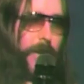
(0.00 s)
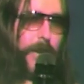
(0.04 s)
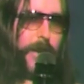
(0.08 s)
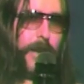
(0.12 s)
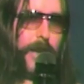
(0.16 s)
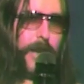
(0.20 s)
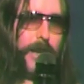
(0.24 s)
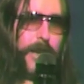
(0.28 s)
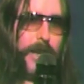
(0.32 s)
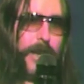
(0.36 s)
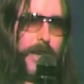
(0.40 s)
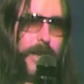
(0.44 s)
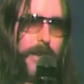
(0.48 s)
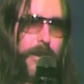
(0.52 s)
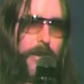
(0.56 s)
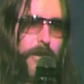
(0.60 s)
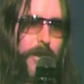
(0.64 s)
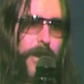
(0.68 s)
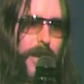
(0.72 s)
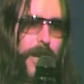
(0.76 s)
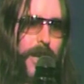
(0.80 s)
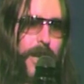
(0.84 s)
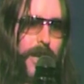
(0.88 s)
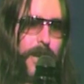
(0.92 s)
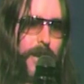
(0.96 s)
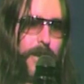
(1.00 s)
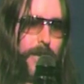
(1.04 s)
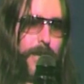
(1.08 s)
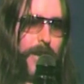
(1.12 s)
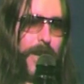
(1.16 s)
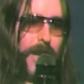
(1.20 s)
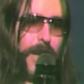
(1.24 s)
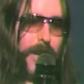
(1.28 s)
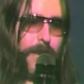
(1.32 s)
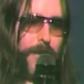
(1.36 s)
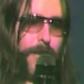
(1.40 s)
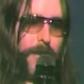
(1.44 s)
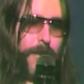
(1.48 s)
another
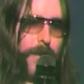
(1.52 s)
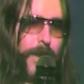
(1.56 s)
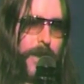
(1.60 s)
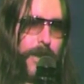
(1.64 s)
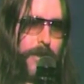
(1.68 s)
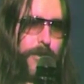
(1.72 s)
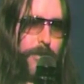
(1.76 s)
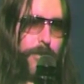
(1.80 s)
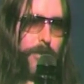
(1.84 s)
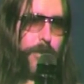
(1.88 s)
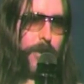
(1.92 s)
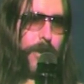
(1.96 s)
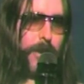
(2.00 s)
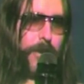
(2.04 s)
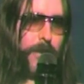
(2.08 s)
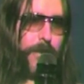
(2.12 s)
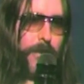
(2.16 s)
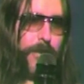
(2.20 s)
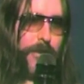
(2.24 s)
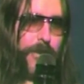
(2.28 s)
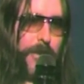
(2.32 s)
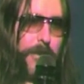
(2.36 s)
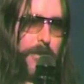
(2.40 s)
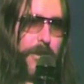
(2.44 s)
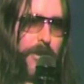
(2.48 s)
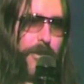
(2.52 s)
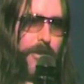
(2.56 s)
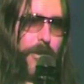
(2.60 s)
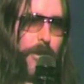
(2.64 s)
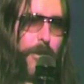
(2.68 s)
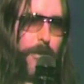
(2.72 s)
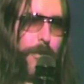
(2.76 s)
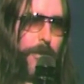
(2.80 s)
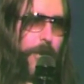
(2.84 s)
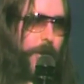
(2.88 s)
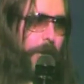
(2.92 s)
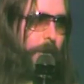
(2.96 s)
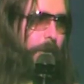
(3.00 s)
artifact with some of these
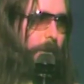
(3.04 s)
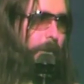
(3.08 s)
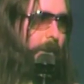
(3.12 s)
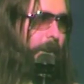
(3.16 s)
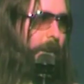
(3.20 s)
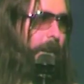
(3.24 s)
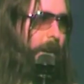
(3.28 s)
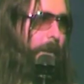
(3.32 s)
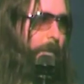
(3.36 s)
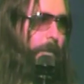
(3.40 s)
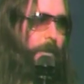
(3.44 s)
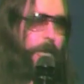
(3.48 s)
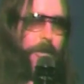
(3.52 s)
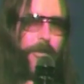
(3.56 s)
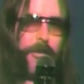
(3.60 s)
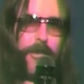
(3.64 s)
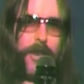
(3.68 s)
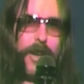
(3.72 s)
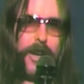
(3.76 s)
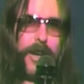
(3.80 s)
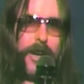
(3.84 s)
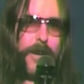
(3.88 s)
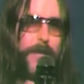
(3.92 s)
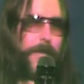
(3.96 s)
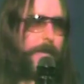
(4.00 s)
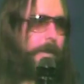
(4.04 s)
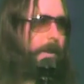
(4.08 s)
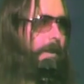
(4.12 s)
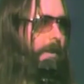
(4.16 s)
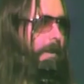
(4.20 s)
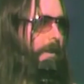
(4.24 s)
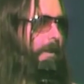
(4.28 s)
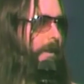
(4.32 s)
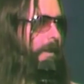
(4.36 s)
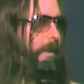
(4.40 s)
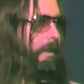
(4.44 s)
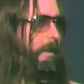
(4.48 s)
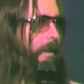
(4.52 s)
old Vidicon cameras. On
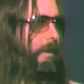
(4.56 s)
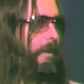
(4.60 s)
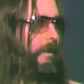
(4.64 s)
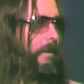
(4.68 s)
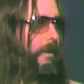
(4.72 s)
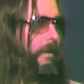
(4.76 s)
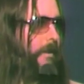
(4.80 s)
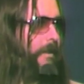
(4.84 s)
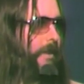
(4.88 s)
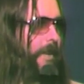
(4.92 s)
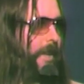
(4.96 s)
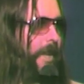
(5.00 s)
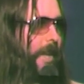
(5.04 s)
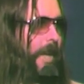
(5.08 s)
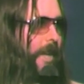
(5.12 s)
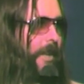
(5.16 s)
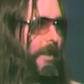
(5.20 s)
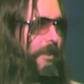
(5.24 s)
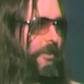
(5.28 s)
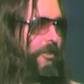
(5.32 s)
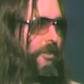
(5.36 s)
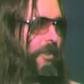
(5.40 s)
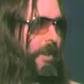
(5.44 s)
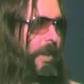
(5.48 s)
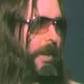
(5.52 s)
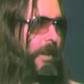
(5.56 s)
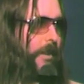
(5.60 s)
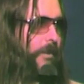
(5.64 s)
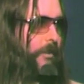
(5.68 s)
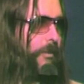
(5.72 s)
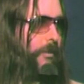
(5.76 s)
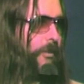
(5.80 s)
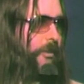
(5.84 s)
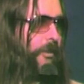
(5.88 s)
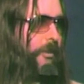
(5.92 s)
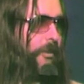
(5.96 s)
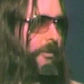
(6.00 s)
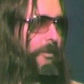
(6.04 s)
the colour chart,
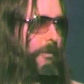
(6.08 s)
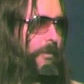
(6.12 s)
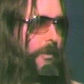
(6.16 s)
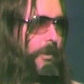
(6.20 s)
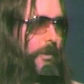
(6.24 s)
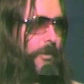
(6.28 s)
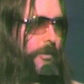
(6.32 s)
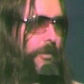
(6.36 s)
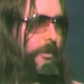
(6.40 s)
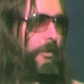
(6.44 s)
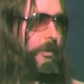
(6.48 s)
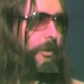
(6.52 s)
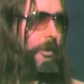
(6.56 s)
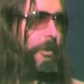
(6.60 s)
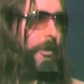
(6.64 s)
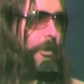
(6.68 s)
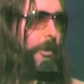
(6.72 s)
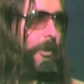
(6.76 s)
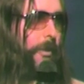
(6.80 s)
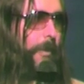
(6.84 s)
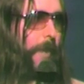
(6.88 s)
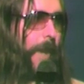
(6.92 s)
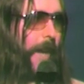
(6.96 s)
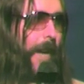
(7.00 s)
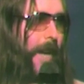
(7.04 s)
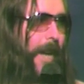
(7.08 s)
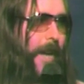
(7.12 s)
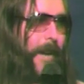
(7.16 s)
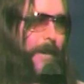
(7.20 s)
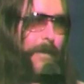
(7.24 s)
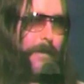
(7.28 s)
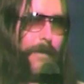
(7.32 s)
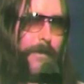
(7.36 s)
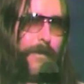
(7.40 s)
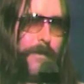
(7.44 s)
looks not too bad.